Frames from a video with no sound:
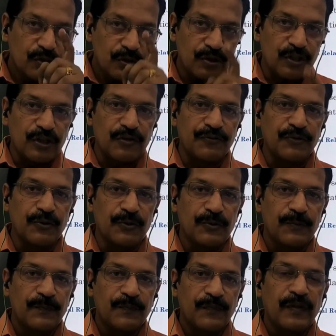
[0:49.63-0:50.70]

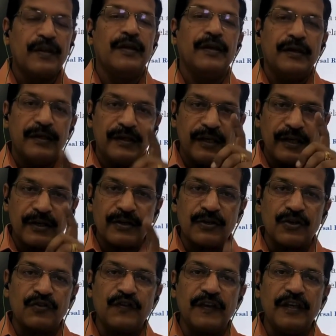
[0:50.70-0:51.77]
Therefore, A
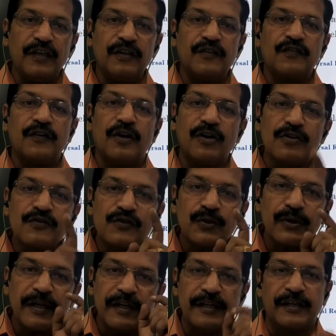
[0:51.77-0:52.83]
cross A is
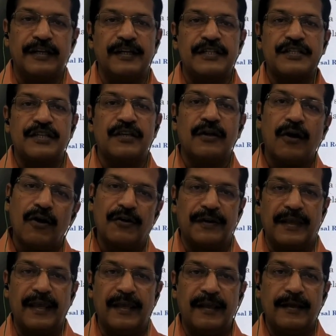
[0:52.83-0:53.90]
also a relation
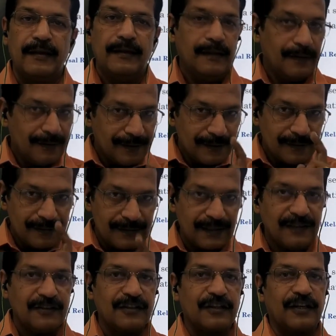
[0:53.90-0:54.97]
on A.
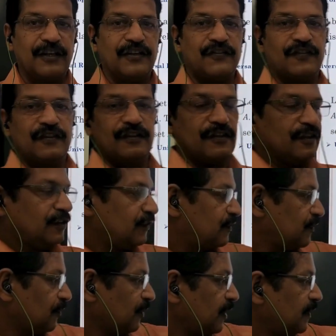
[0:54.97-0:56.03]
That relation is
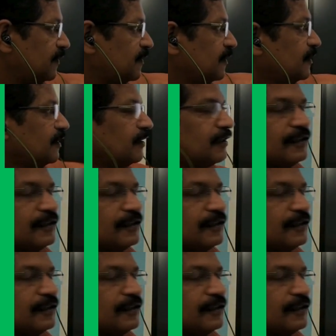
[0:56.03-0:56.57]
known as